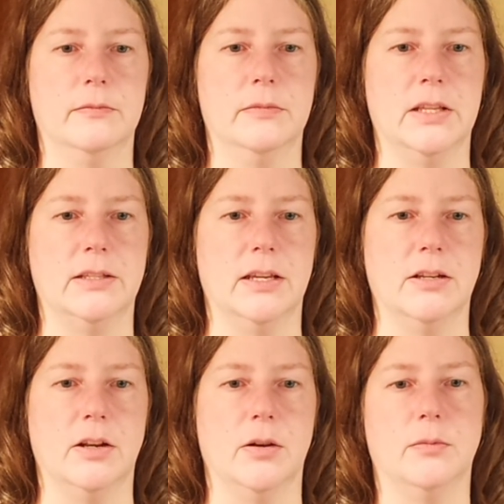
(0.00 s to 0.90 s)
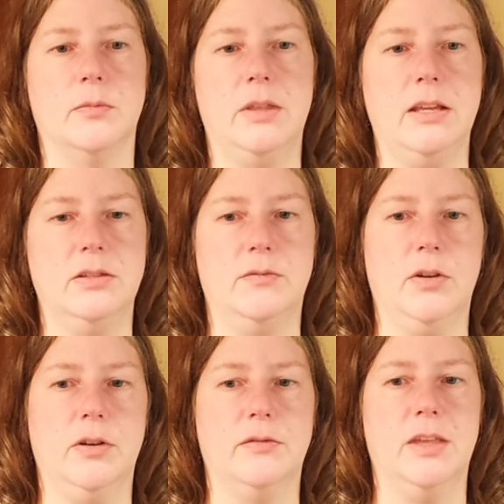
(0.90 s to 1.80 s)
that said, you know, thanks
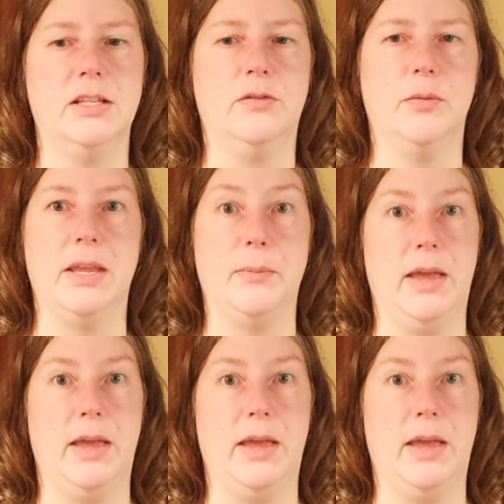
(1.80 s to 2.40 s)
for being